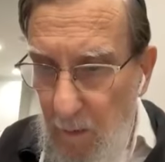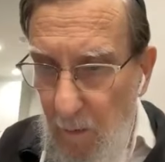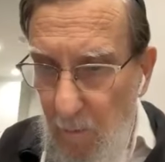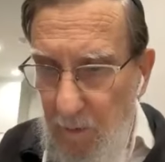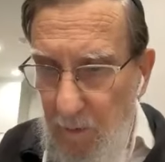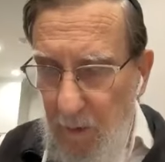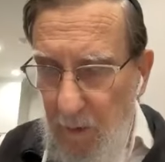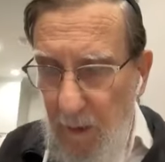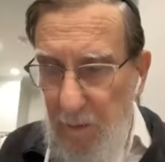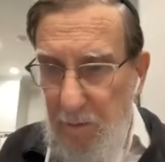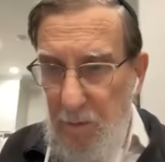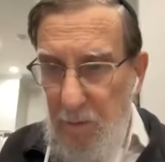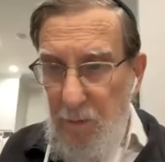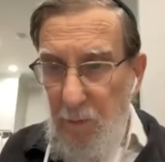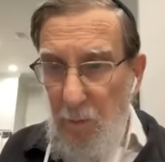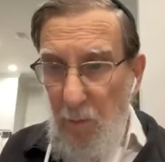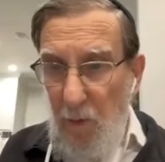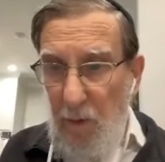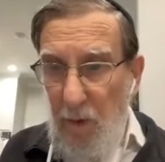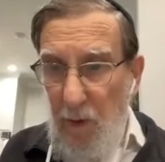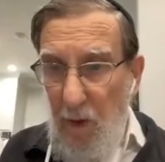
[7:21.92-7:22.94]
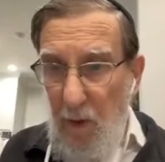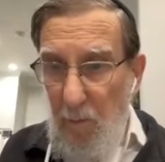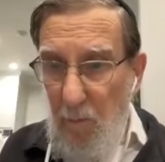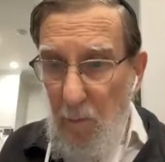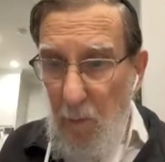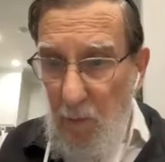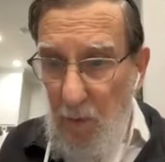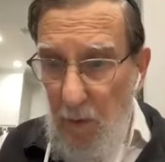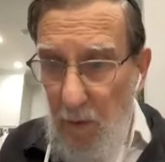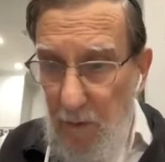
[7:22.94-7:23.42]
Now he takes each one.
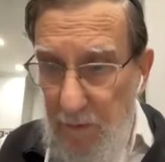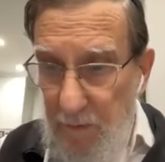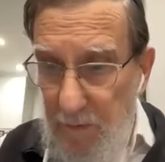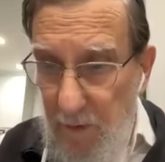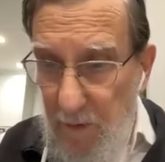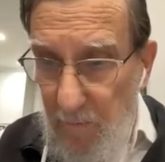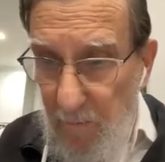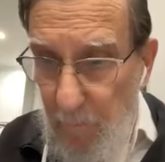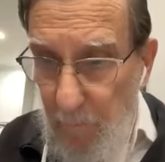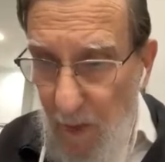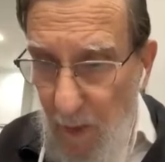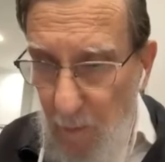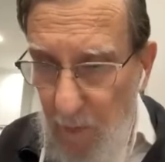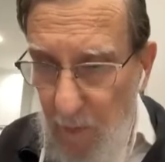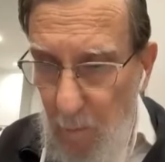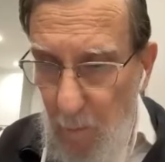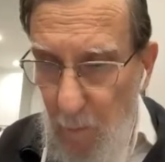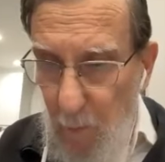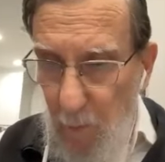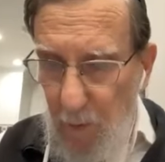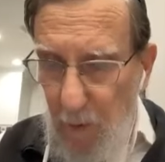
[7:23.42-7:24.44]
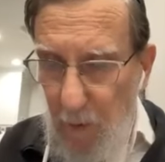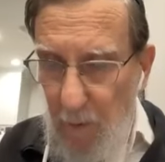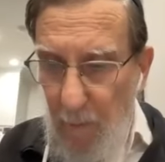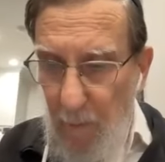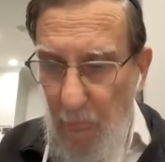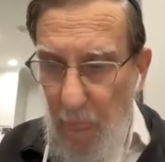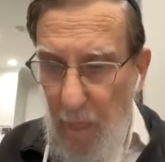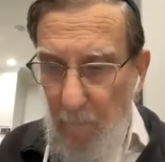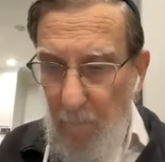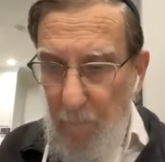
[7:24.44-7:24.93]
Kimunakasiv, about Emuna,
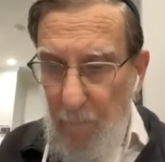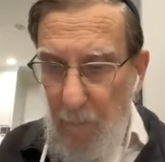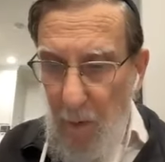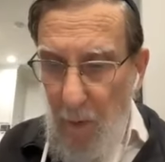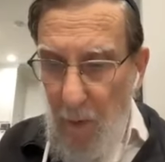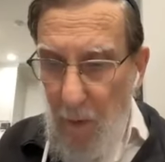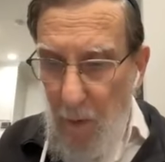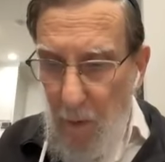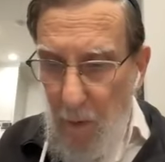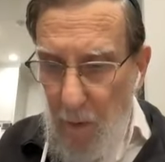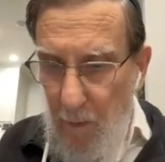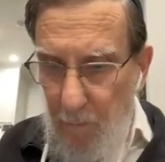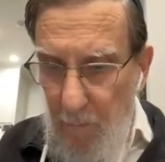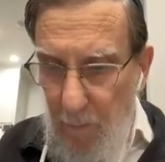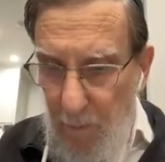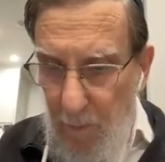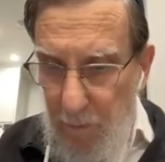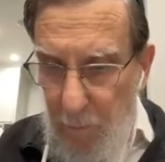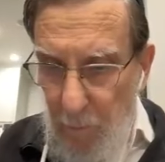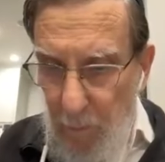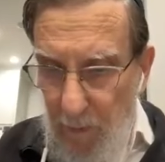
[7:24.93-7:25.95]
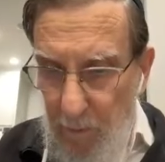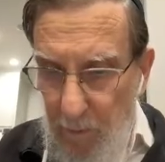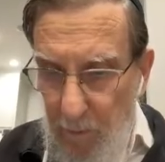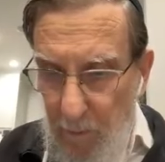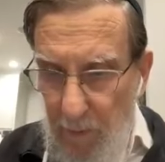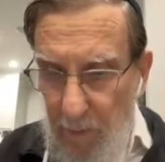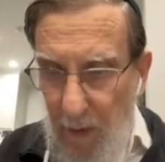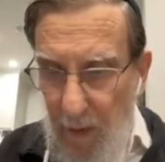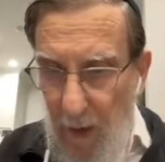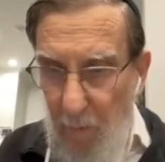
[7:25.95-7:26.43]
it's written
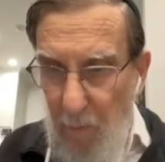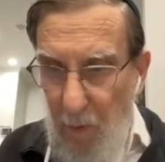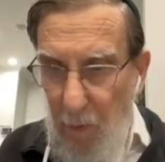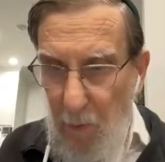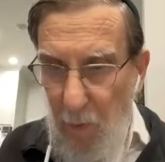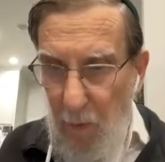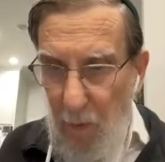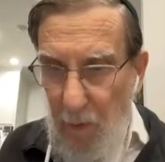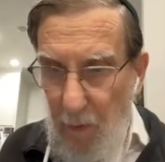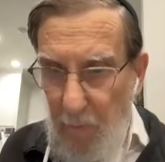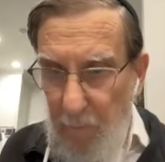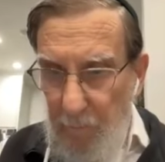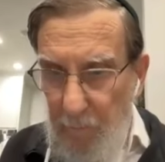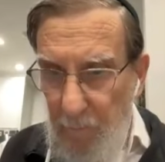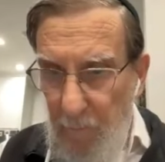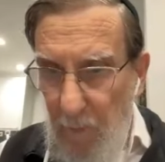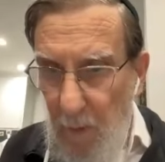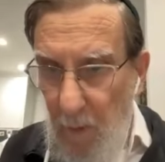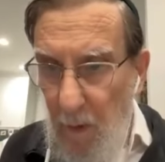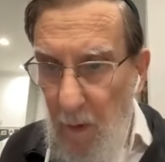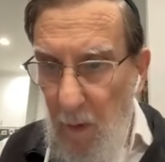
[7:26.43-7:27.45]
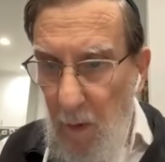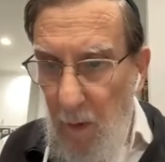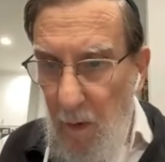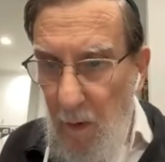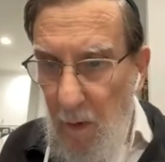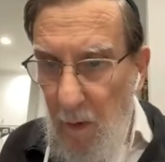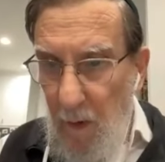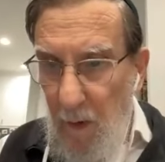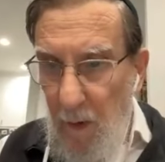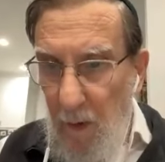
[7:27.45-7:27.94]
in Habakkuk.
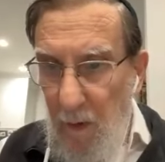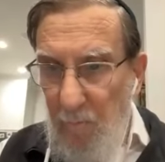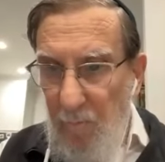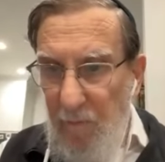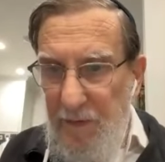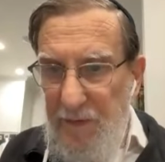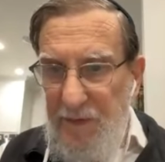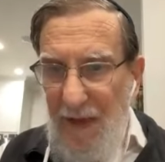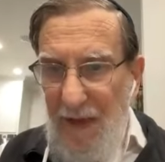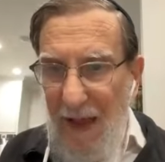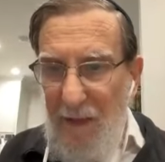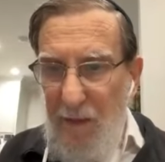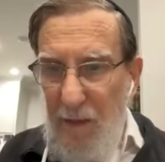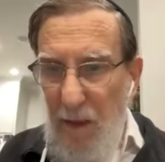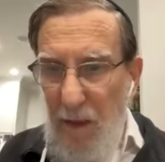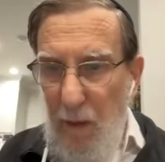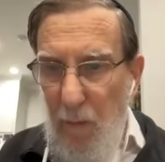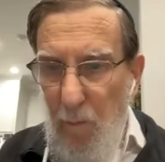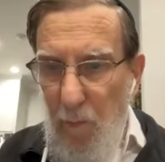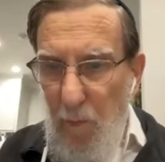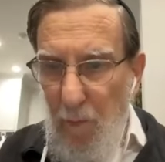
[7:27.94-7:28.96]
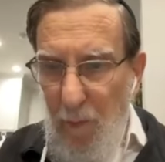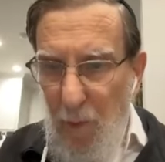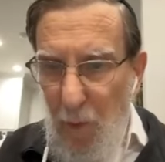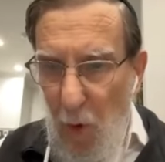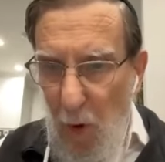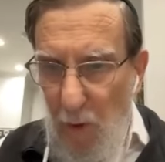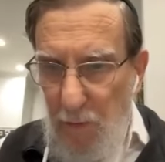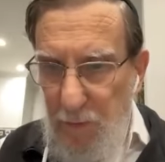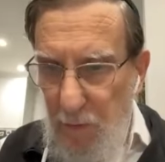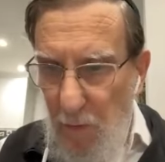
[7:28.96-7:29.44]
The tzaddik
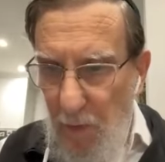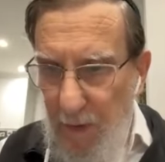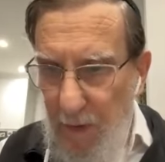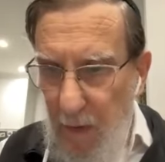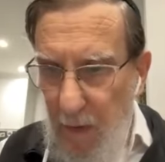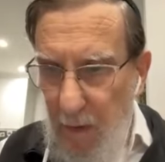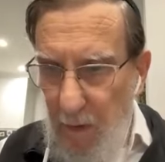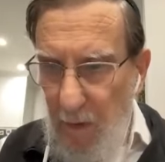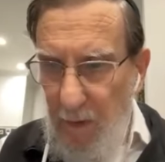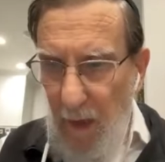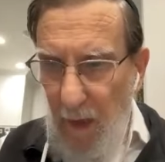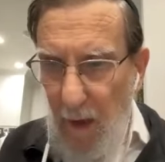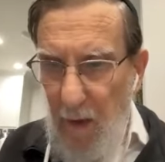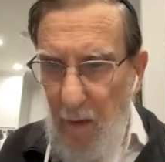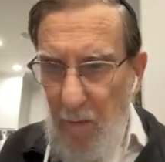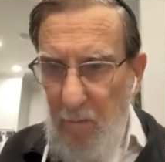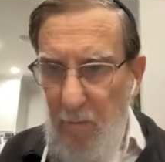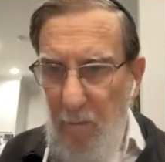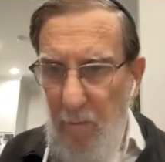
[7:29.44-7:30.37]
yichya.